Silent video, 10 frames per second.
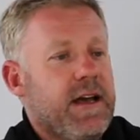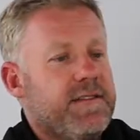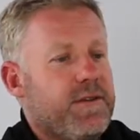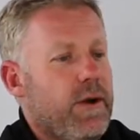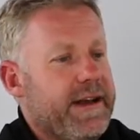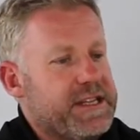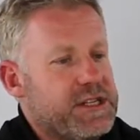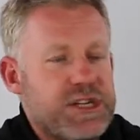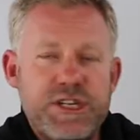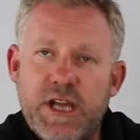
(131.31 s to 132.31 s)
It's quite a
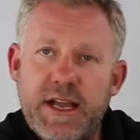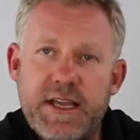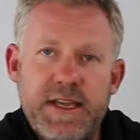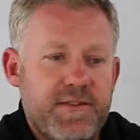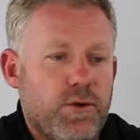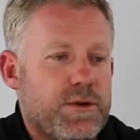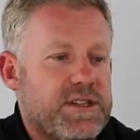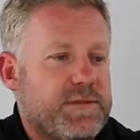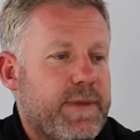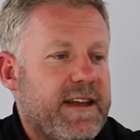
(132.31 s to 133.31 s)
chunky
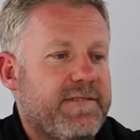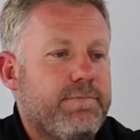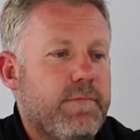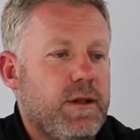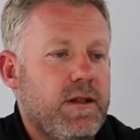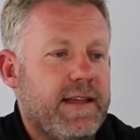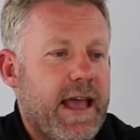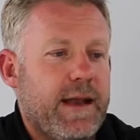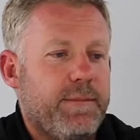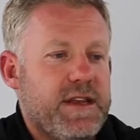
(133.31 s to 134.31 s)
torch. It's made of milled
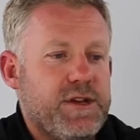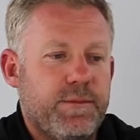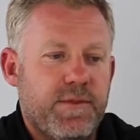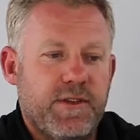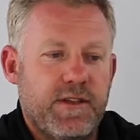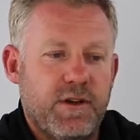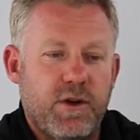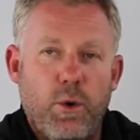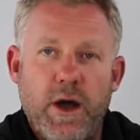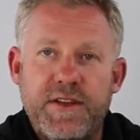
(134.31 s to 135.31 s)
aluminium, so it's
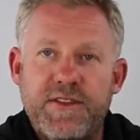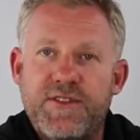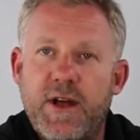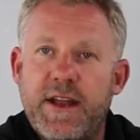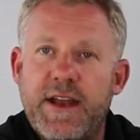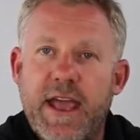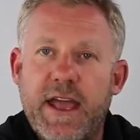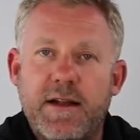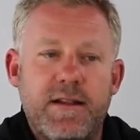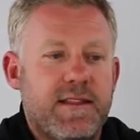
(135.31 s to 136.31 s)
got quite a solid
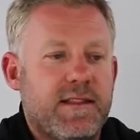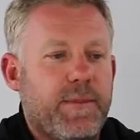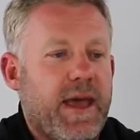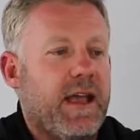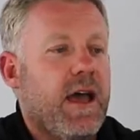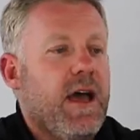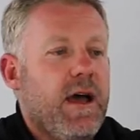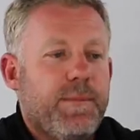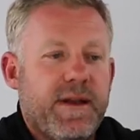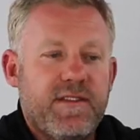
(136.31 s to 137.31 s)
handle at the back,
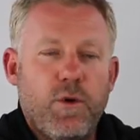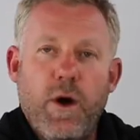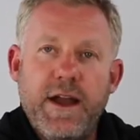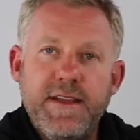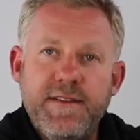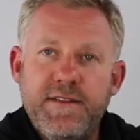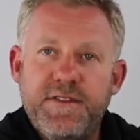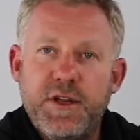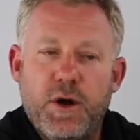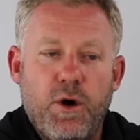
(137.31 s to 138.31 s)
but it's quite easy
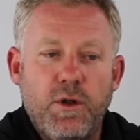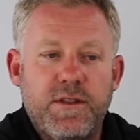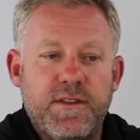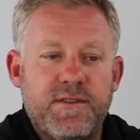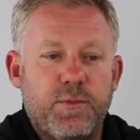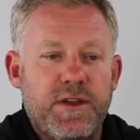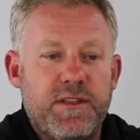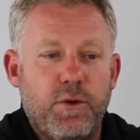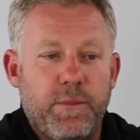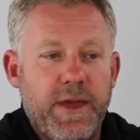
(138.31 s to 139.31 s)
for you to hold this
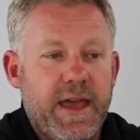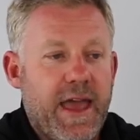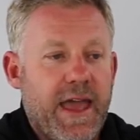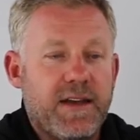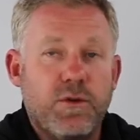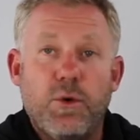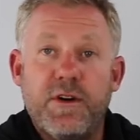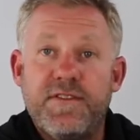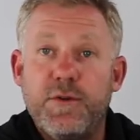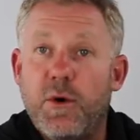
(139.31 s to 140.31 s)
with your bare hand, or
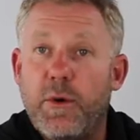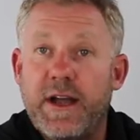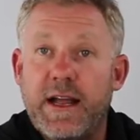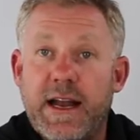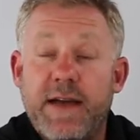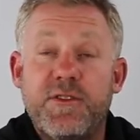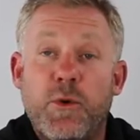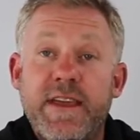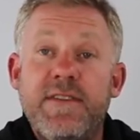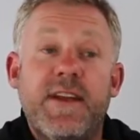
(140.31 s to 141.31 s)
if you were wearing gloves
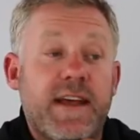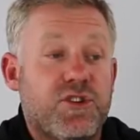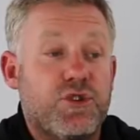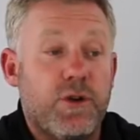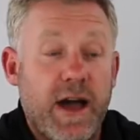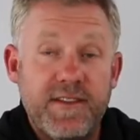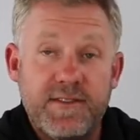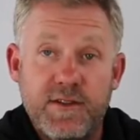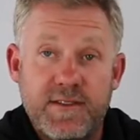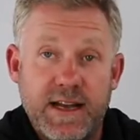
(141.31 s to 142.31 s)
or even a dry
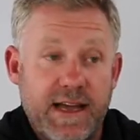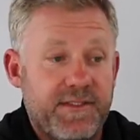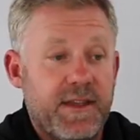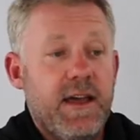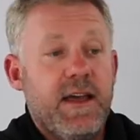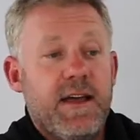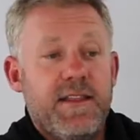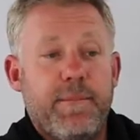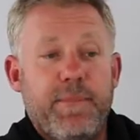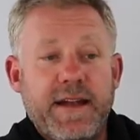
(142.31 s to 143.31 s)
suit's gloves,
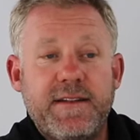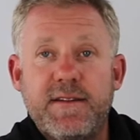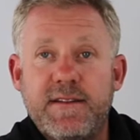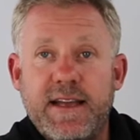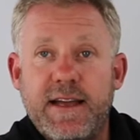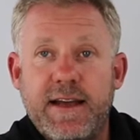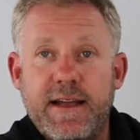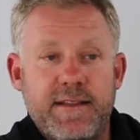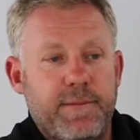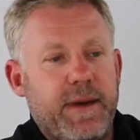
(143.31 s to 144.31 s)
the
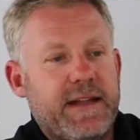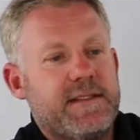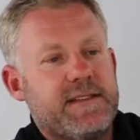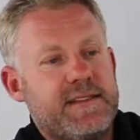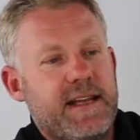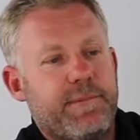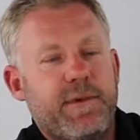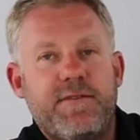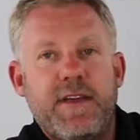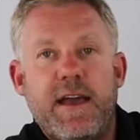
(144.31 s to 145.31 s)
button setup
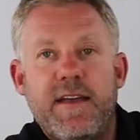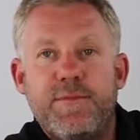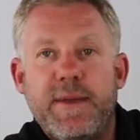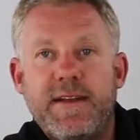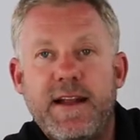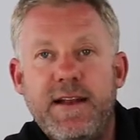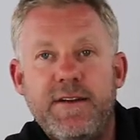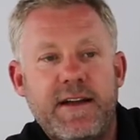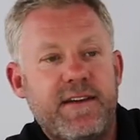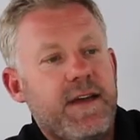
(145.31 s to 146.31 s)
over here has been
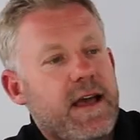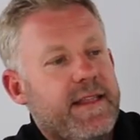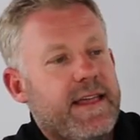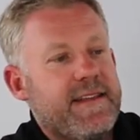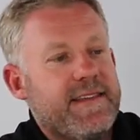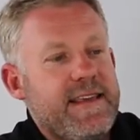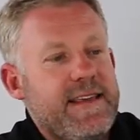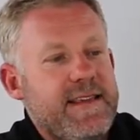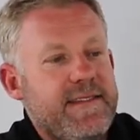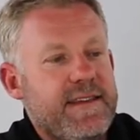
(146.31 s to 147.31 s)
clear enough that it's
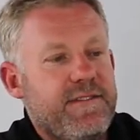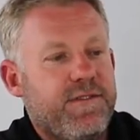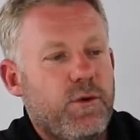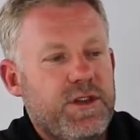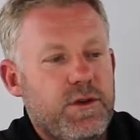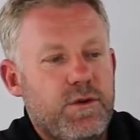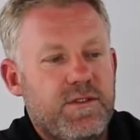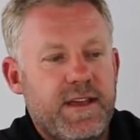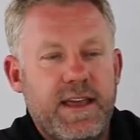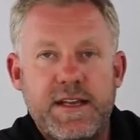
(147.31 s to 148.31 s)
easy for you
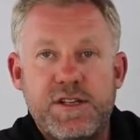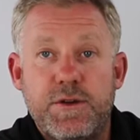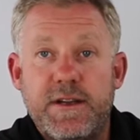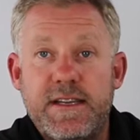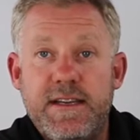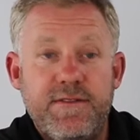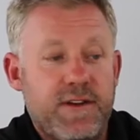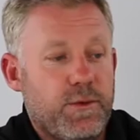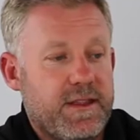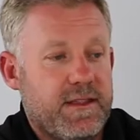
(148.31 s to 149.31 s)
to get to it
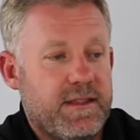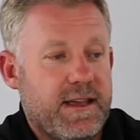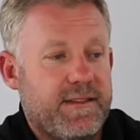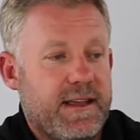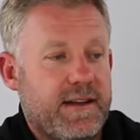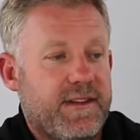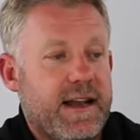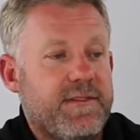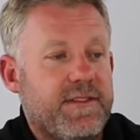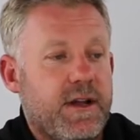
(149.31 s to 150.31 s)
even with a thick set of
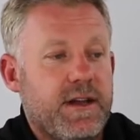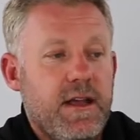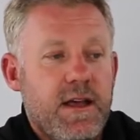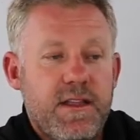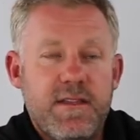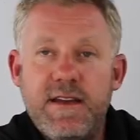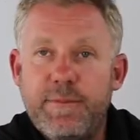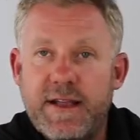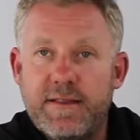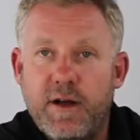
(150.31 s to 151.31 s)
gloves on. Three
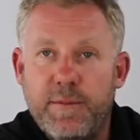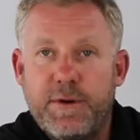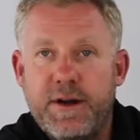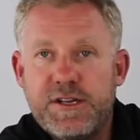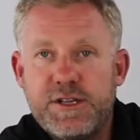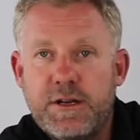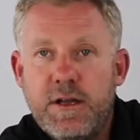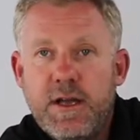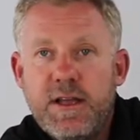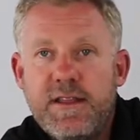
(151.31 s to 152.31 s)
button operation,
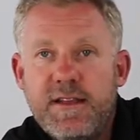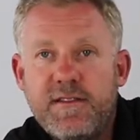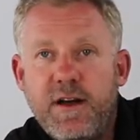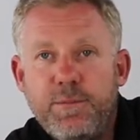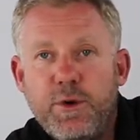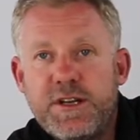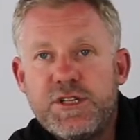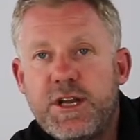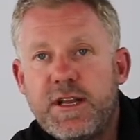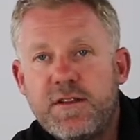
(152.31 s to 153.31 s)
the top one
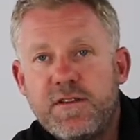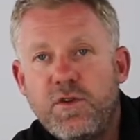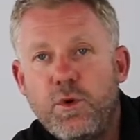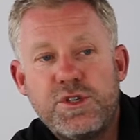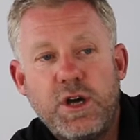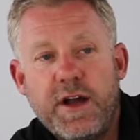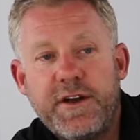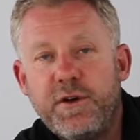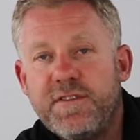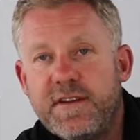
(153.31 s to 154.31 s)
turning the torch on
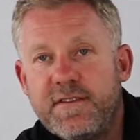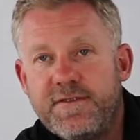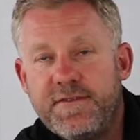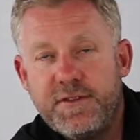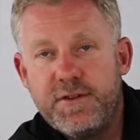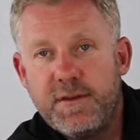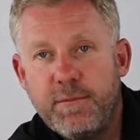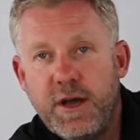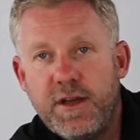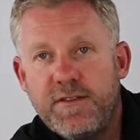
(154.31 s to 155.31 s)
and off and through the
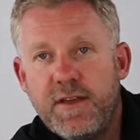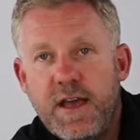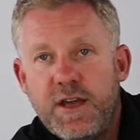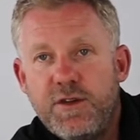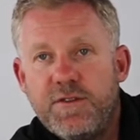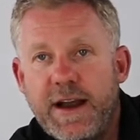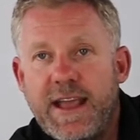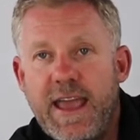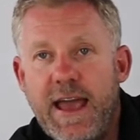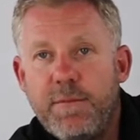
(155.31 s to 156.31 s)
modes. You've got a
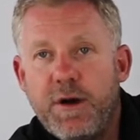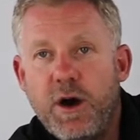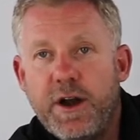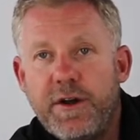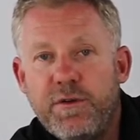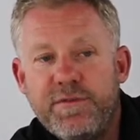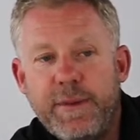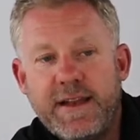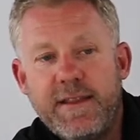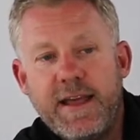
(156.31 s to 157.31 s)
camera on and off
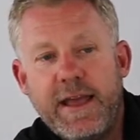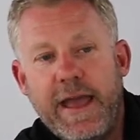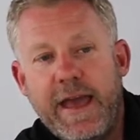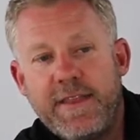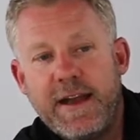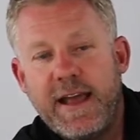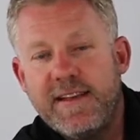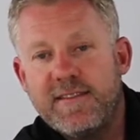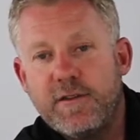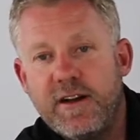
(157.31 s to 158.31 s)
button there, and then a
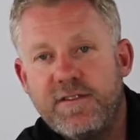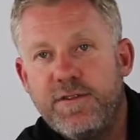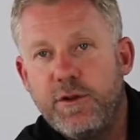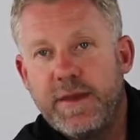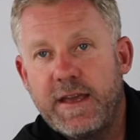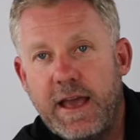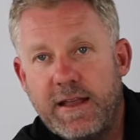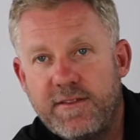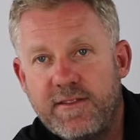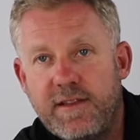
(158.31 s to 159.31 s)
start filming
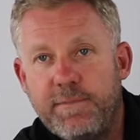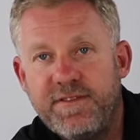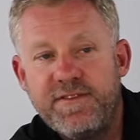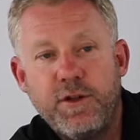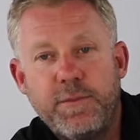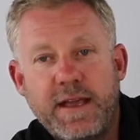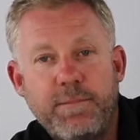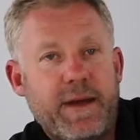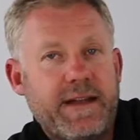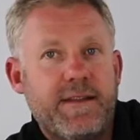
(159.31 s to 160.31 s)
and stop filming
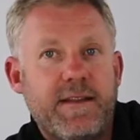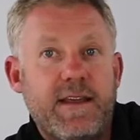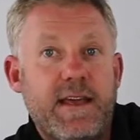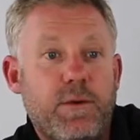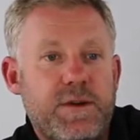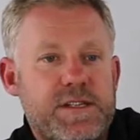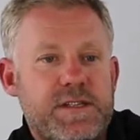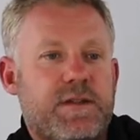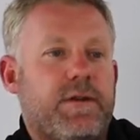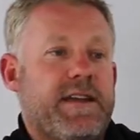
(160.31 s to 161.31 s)
button there, which
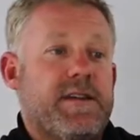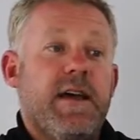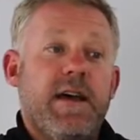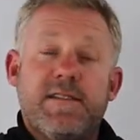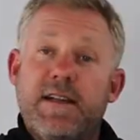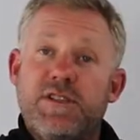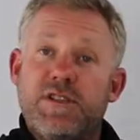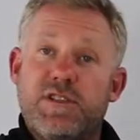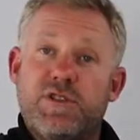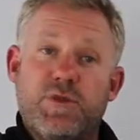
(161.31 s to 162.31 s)
is great. So let's
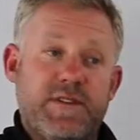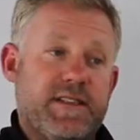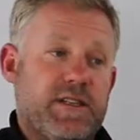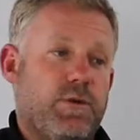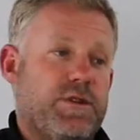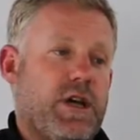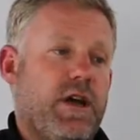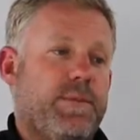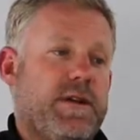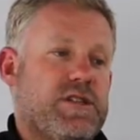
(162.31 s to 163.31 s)
just twist the torch
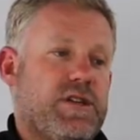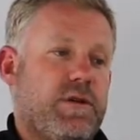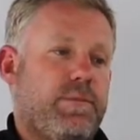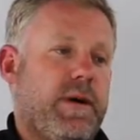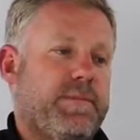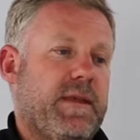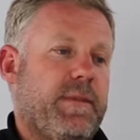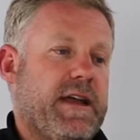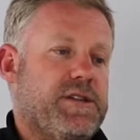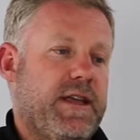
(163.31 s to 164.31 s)
open to pop the
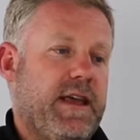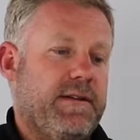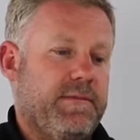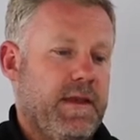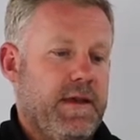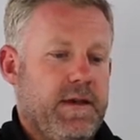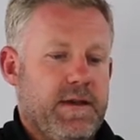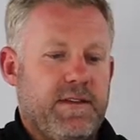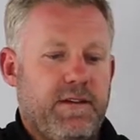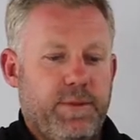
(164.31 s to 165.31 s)
battery in.
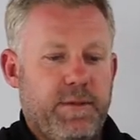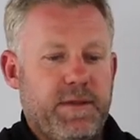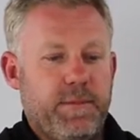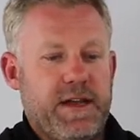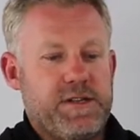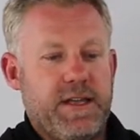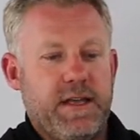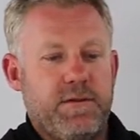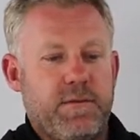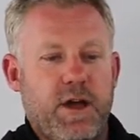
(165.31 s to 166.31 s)
So I've popped the battery
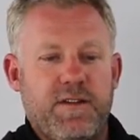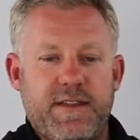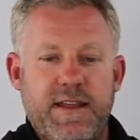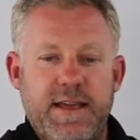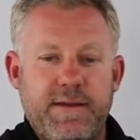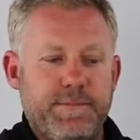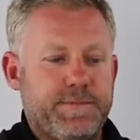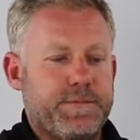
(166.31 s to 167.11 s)
in over there.